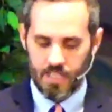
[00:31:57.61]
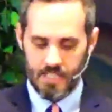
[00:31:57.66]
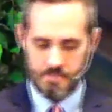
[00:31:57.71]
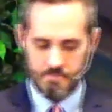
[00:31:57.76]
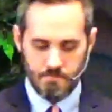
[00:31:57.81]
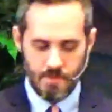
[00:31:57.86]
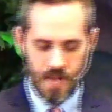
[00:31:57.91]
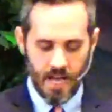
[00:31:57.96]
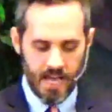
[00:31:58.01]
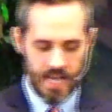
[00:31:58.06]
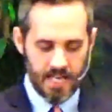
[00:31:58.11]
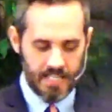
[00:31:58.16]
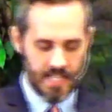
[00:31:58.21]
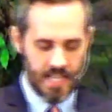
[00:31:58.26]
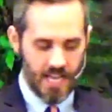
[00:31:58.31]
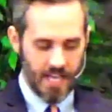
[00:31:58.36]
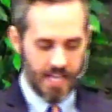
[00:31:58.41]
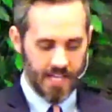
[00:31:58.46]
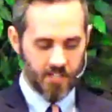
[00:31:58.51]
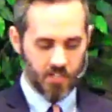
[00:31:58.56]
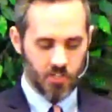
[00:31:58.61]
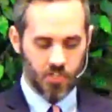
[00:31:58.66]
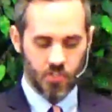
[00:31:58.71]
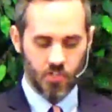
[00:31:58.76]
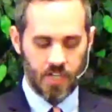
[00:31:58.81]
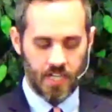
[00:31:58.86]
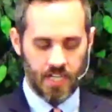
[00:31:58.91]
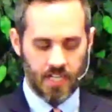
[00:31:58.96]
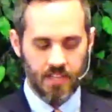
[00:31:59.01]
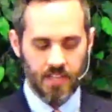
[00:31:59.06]
and mind and
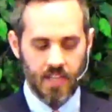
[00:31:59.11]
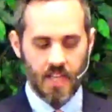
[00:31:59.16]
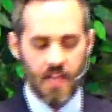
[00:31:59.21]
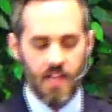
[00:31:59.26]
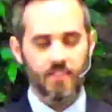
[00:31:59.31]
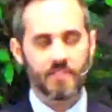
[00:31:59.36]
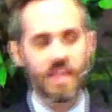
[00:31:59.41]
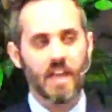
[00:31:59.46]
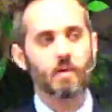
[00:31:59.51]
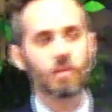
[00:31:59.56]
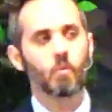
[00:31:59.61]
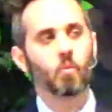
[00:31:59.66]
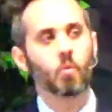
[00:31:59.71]
strength that